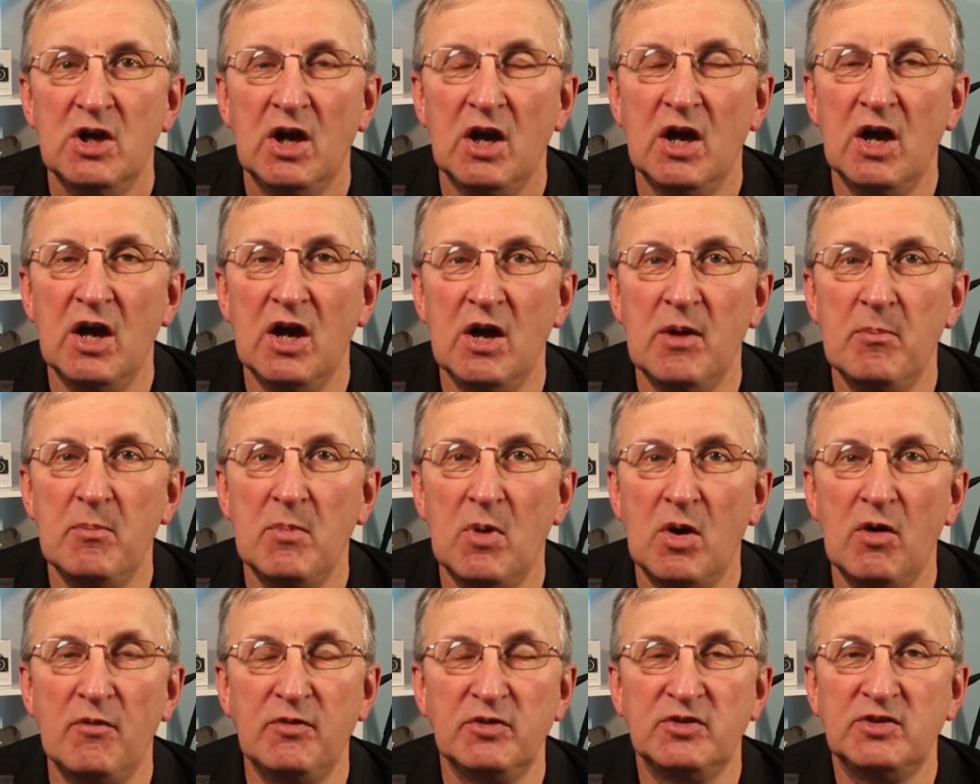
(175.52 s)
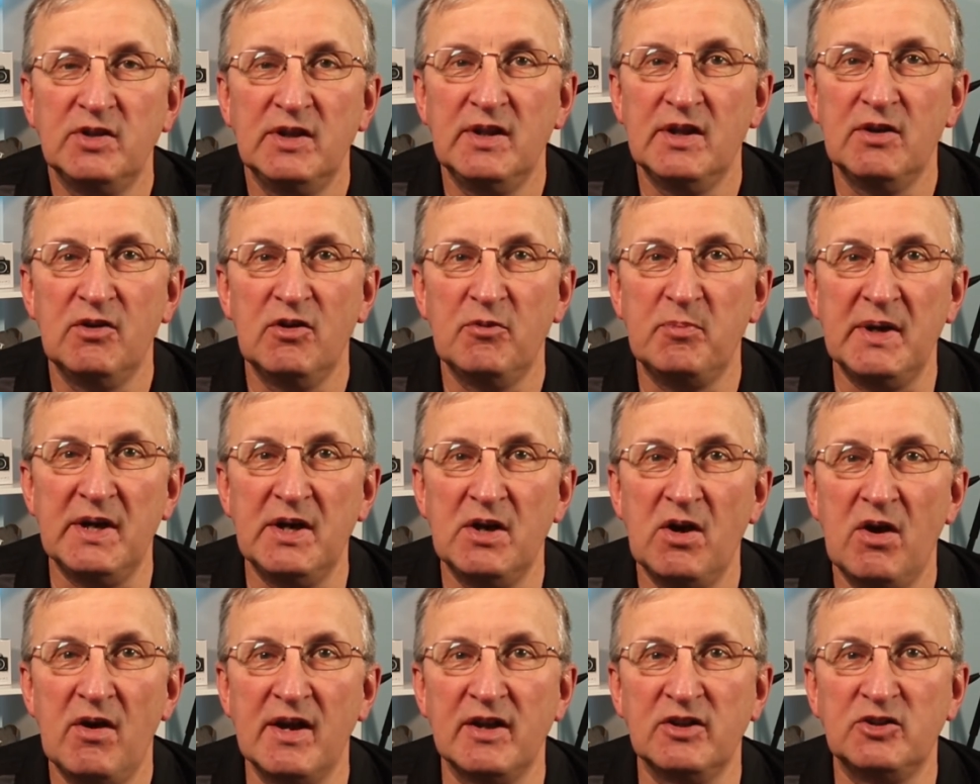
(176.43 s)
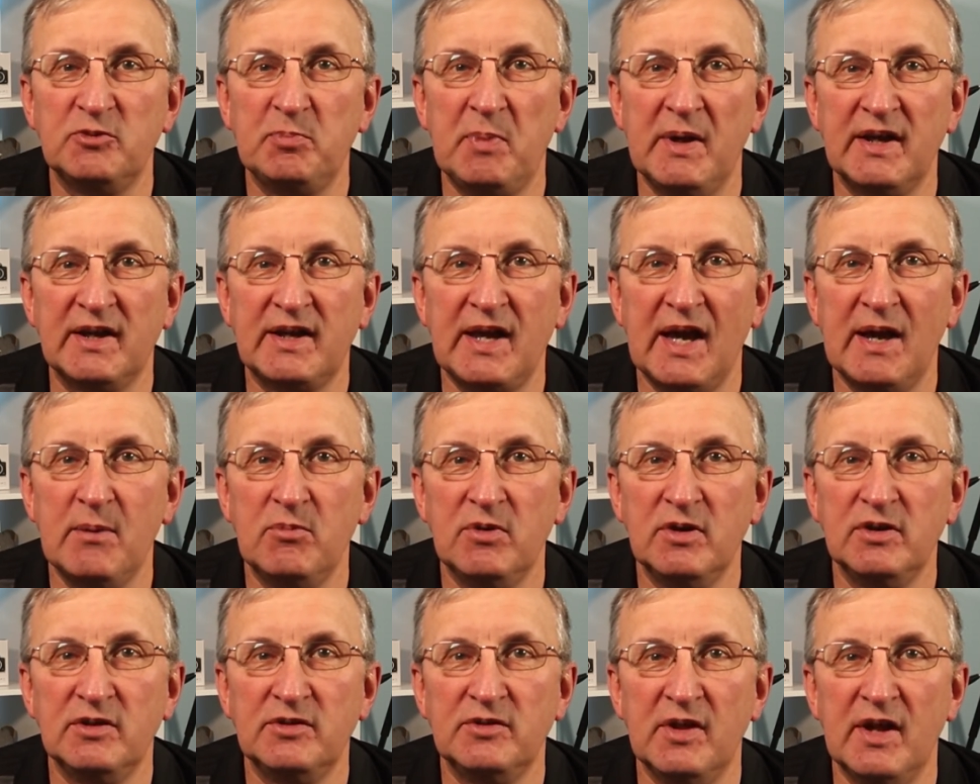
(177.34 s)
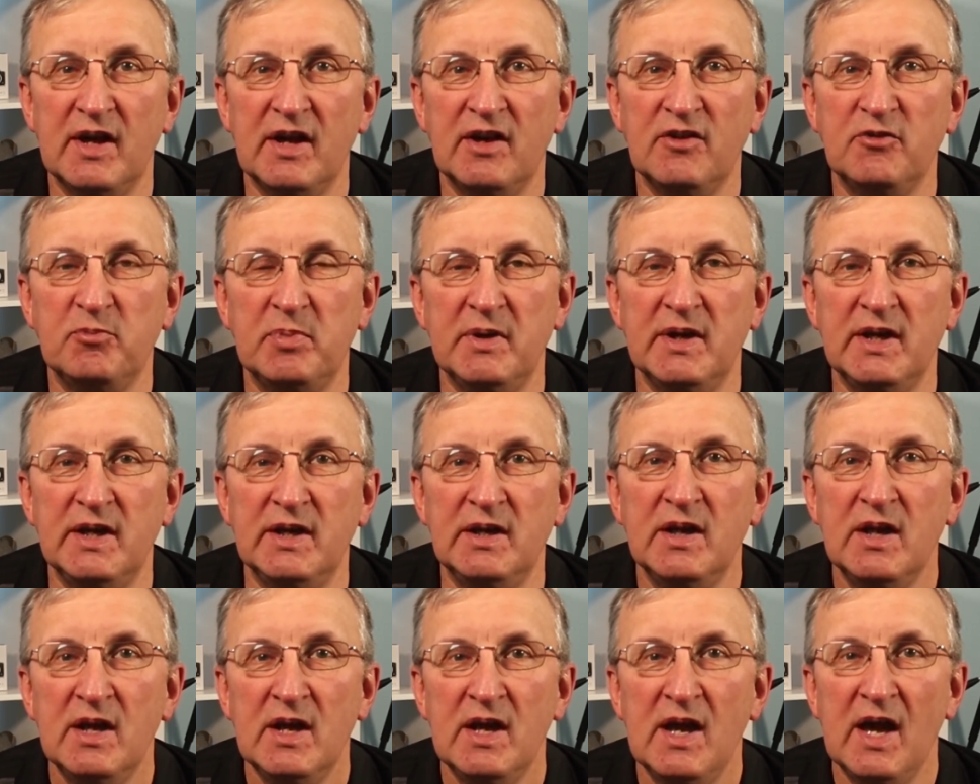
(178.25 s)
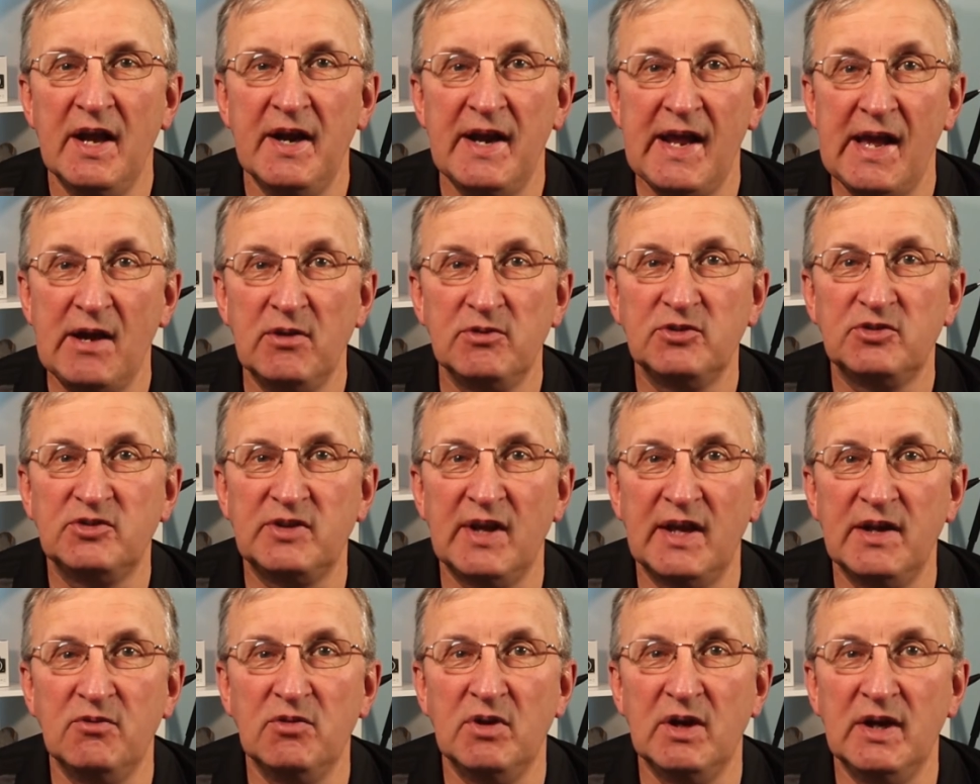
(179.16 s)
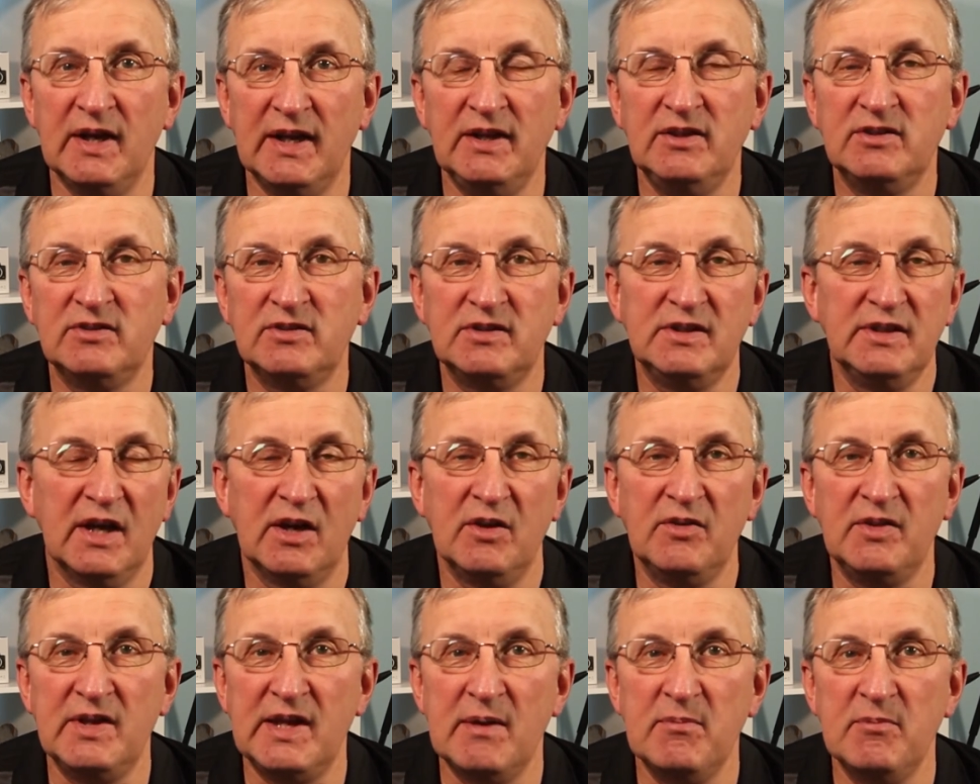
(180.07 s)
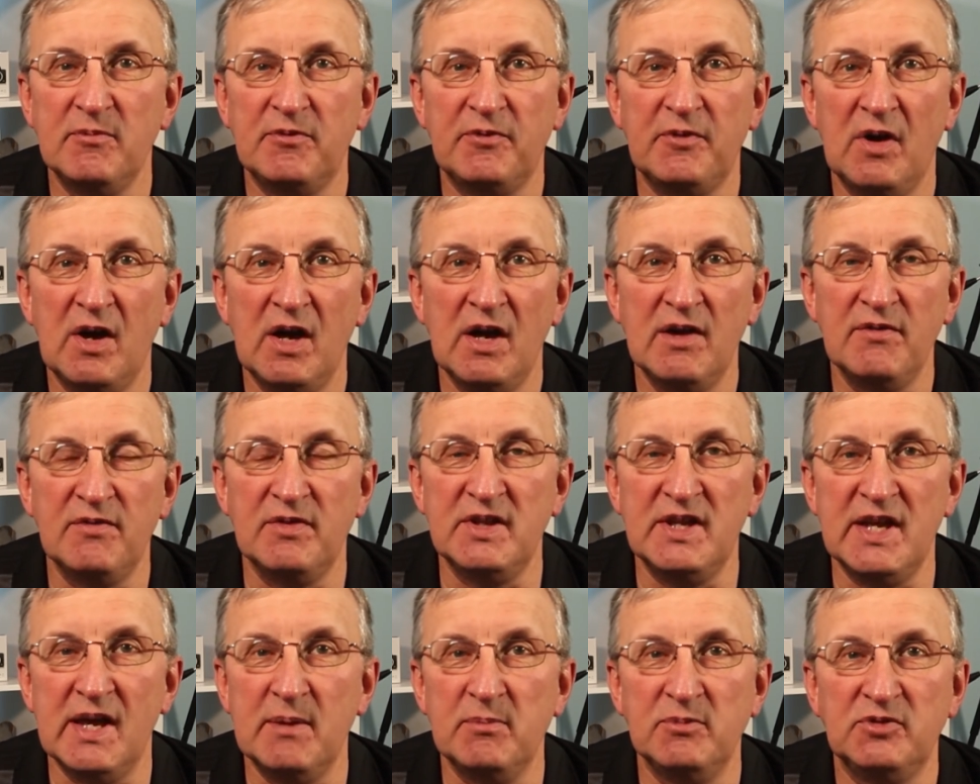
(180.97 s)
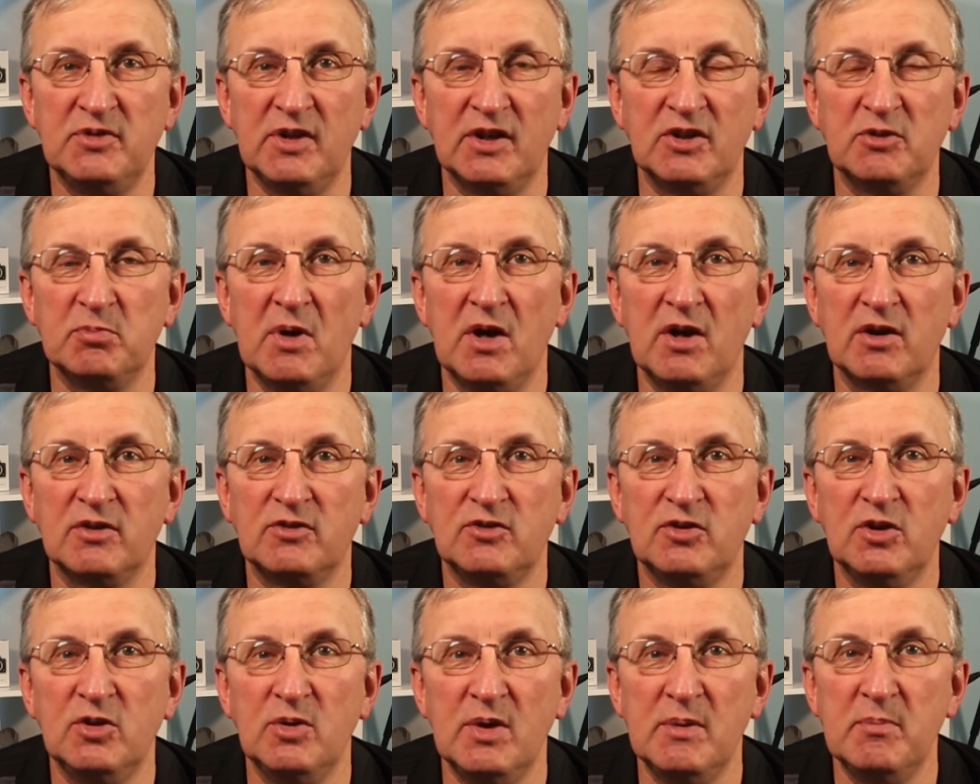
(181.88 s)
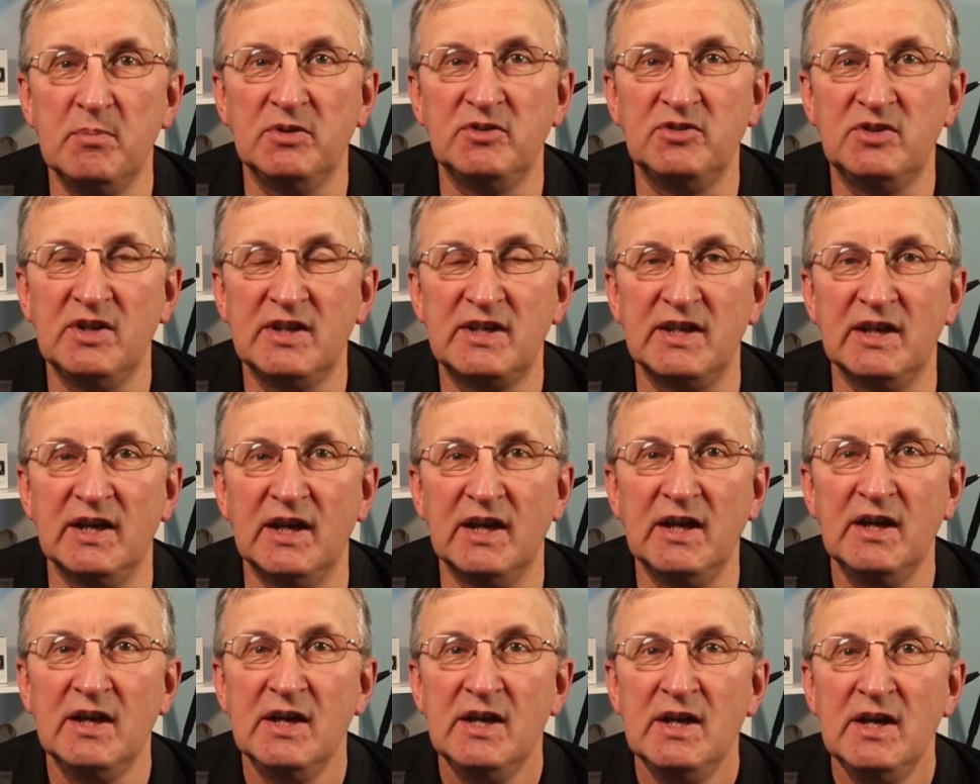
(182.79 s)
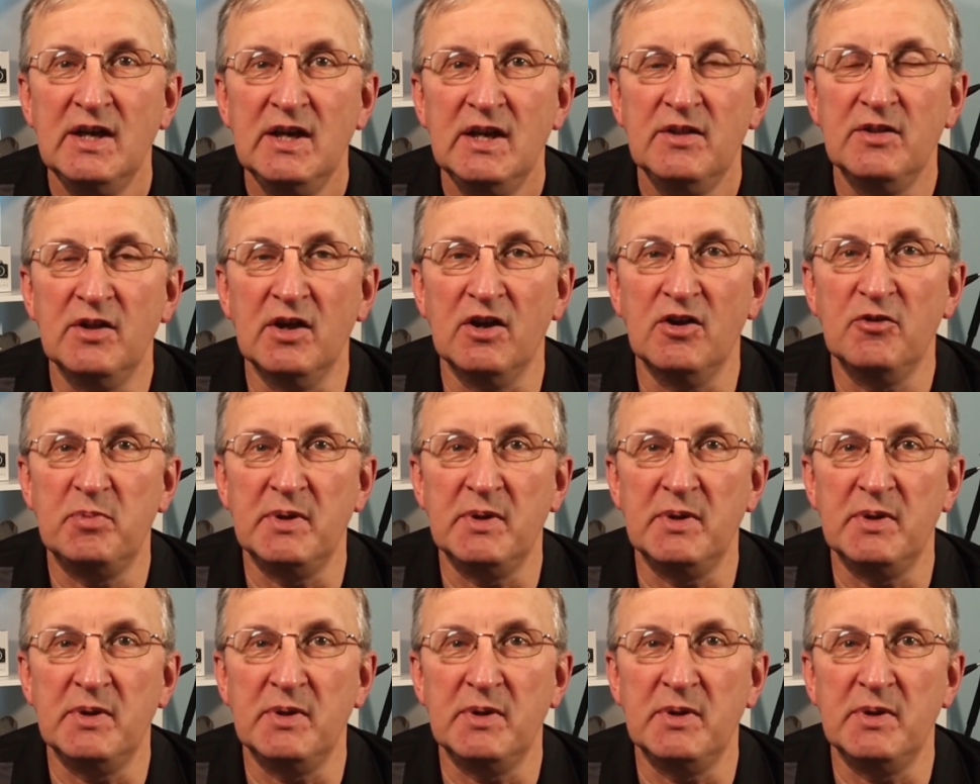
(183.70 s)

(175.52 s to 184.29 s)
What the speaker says: Obviously there have been higher spec cameras that have been announced and released, you know, the M5 and the M6 Mark II in particular, that have